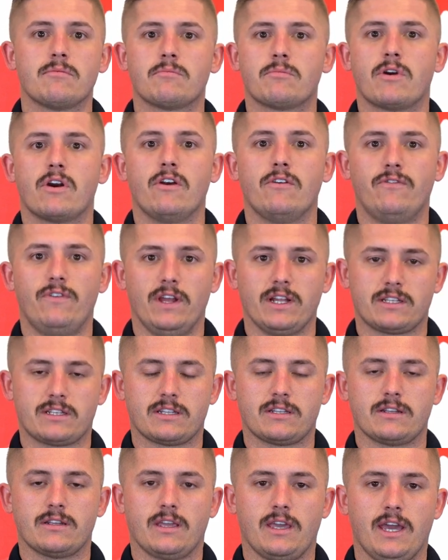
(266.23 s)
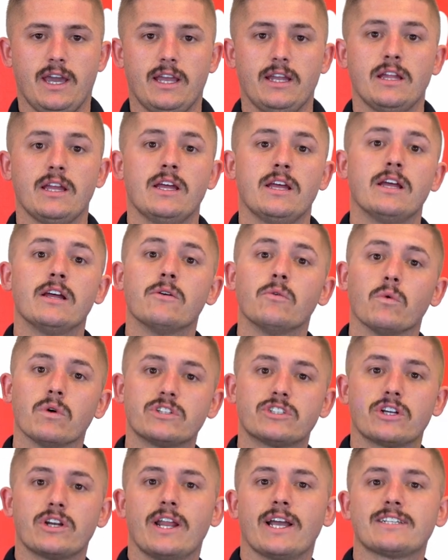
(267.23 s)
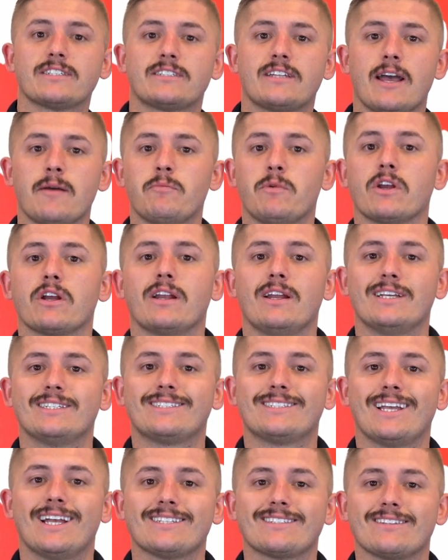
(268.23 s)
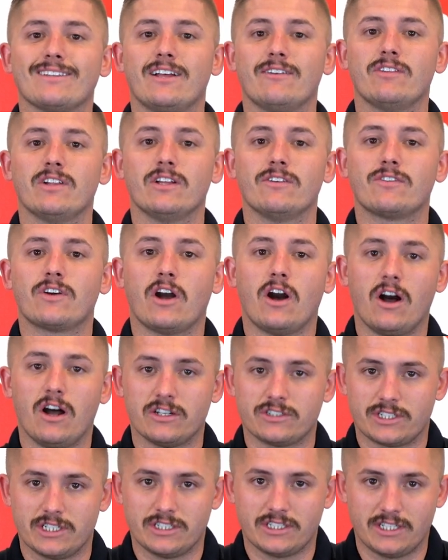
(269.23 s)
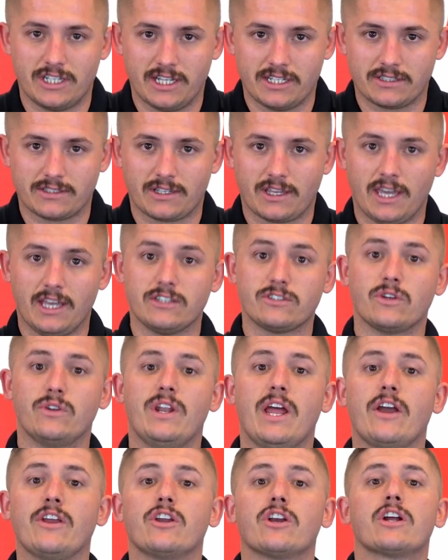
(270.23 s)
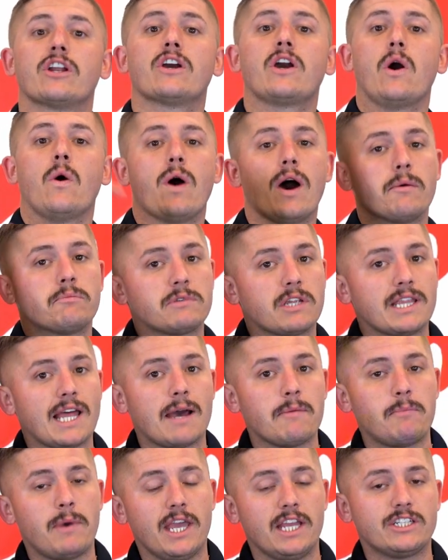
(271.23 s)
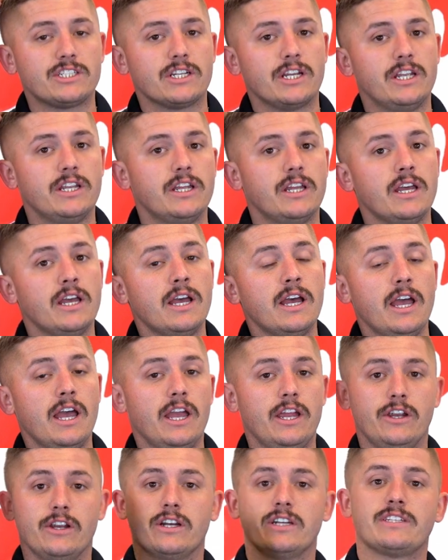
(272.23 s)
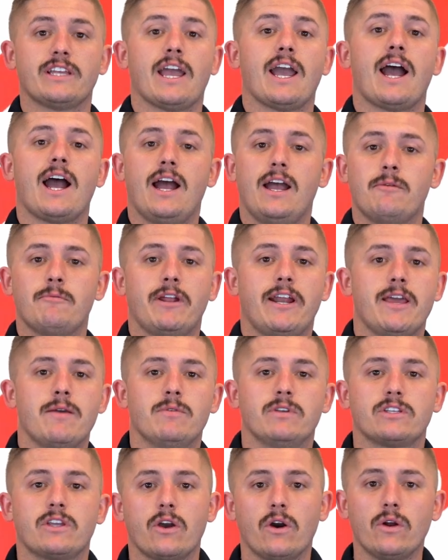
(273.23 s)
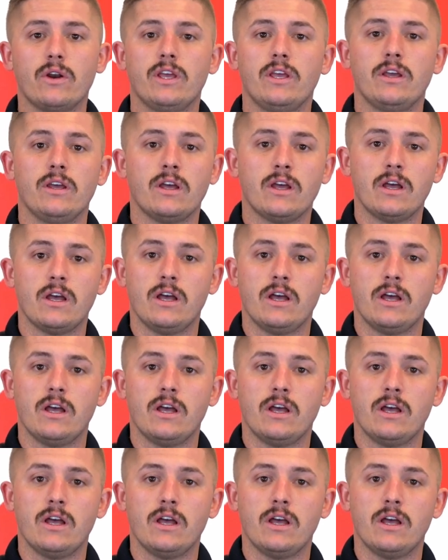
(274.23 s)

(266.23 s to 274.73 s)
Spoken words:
Perfect, okay? What's your next step? You're gonna assess level of consciousness, okay? So now you're gonna go up to that patient, you're gonna say, hi, my name is Cody,